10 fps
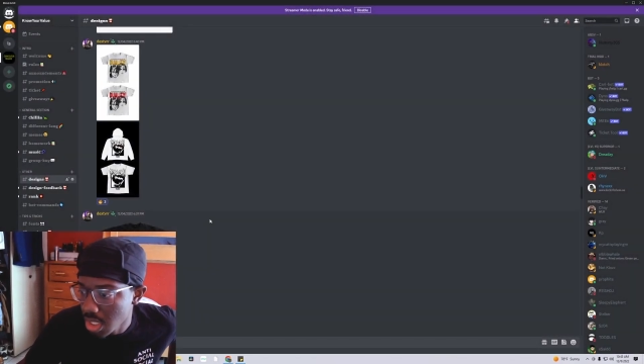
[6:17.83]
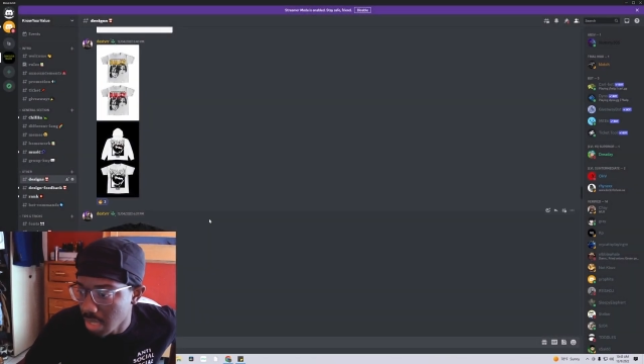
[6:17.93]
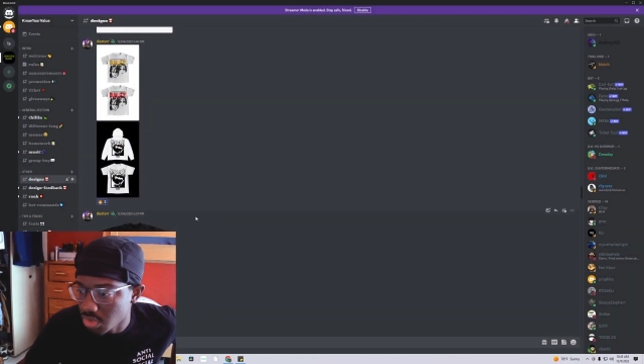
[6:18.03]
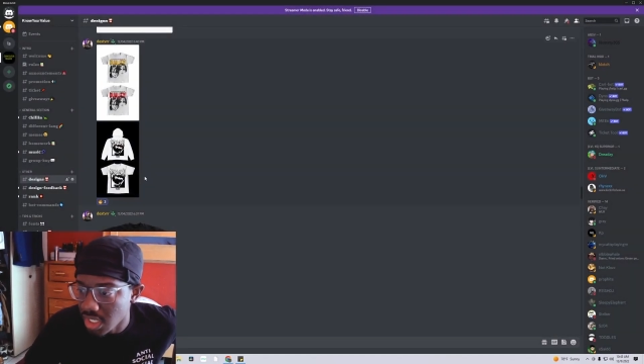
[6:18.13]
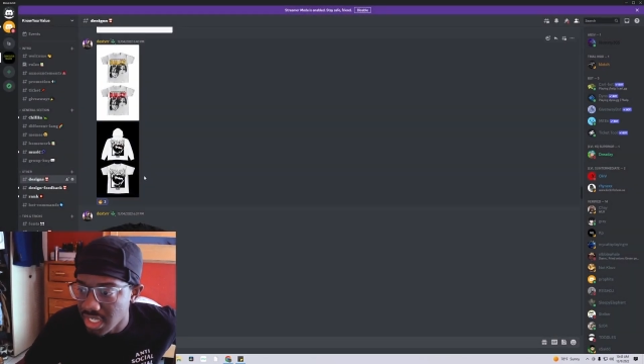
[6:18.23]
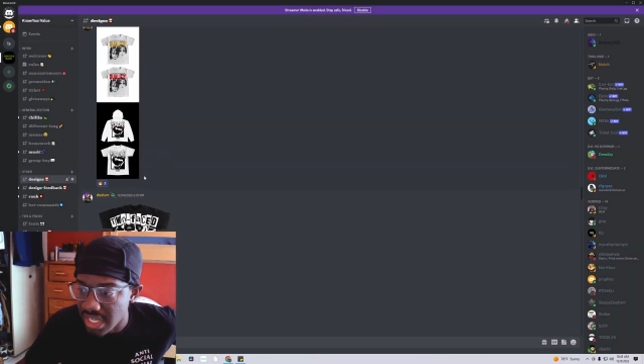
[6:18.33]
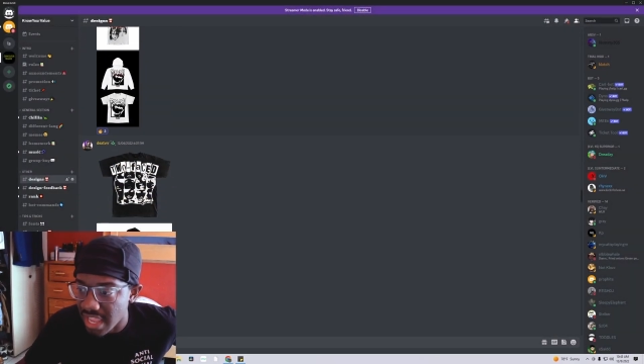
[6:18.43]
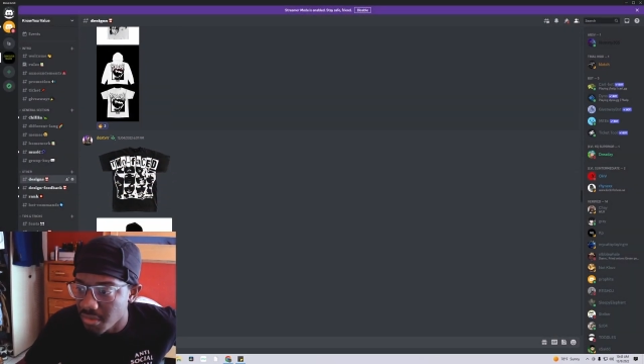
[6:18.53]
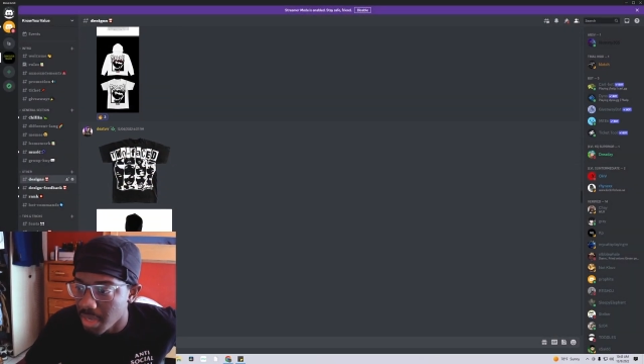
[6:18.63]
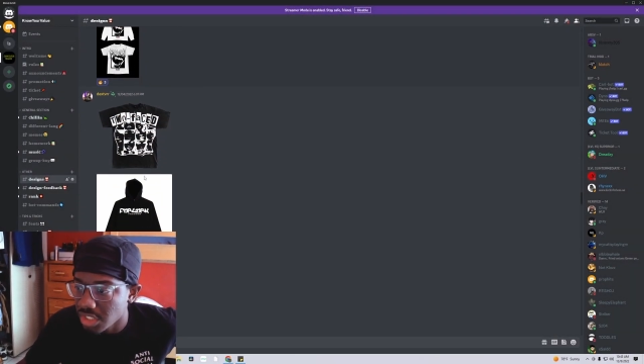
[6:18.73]
I'm trying to get to
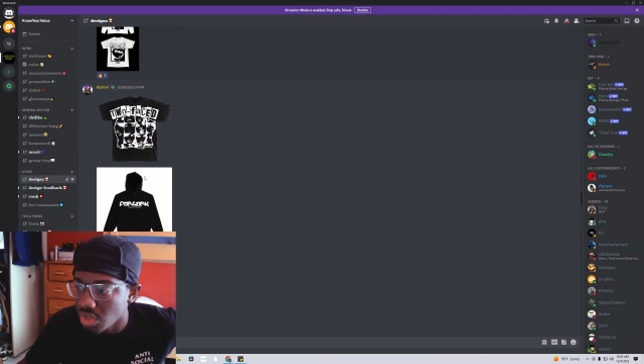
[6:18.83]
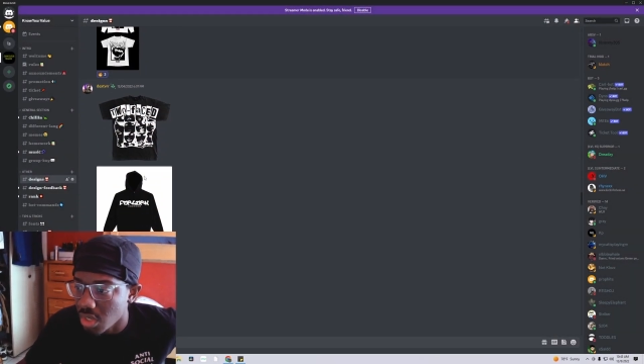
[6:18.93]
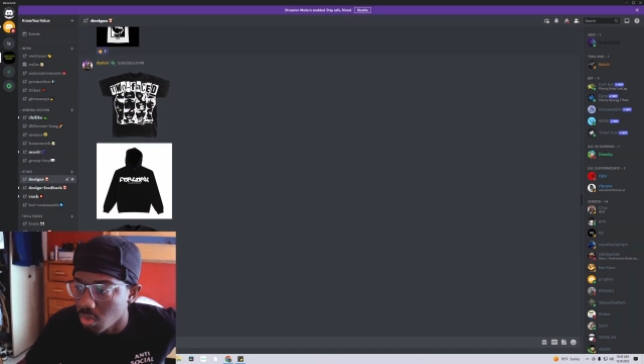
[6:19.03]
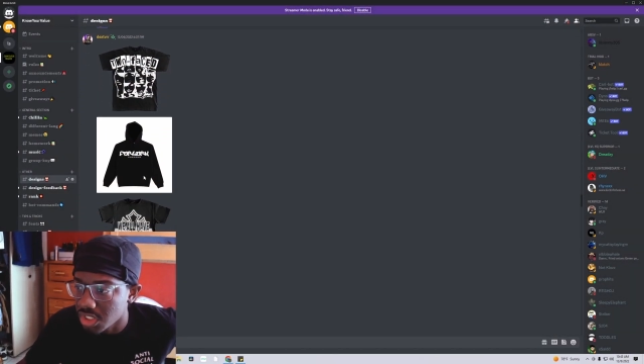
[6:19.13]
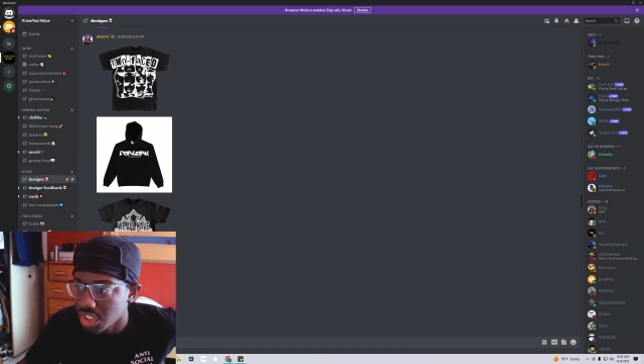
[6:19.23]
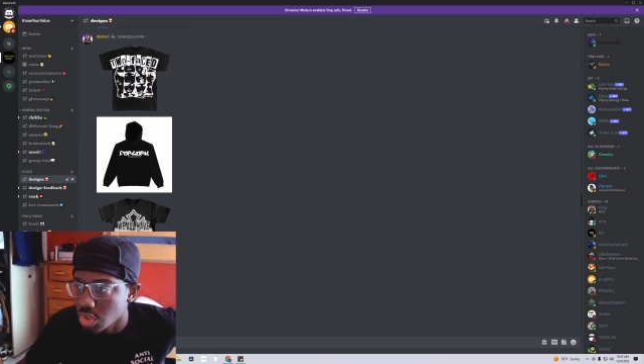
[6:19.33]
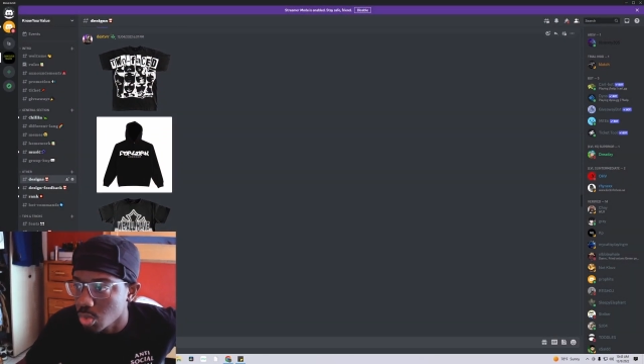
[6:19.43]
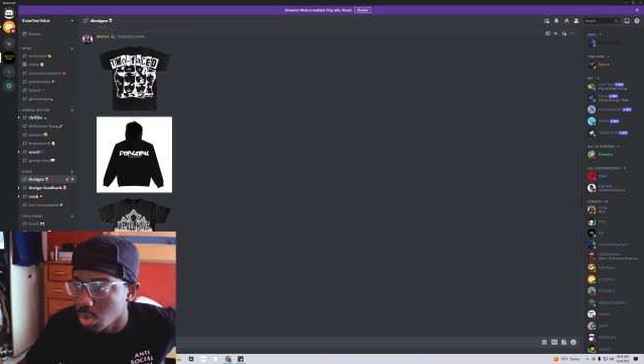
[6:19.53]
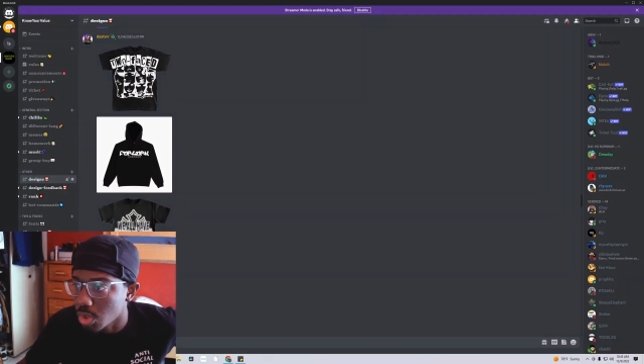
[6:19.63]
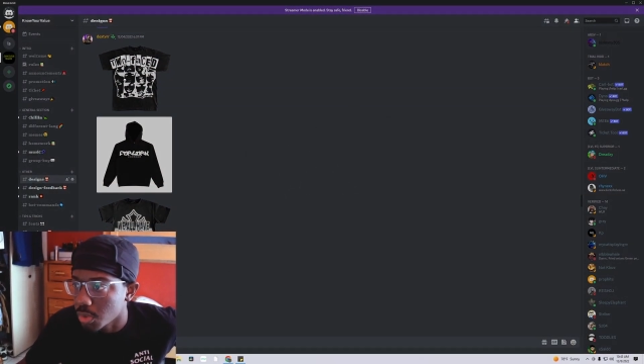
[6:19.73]
everybody, so I don't want to sit too
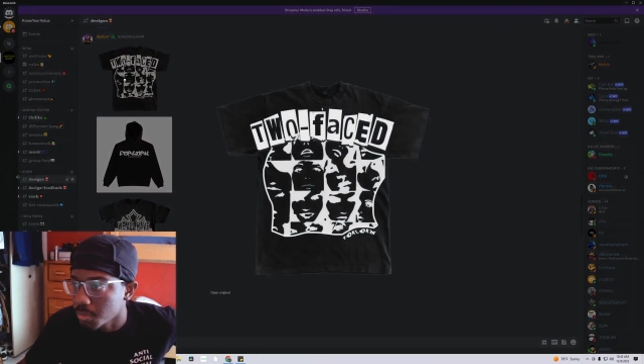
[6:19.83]
long.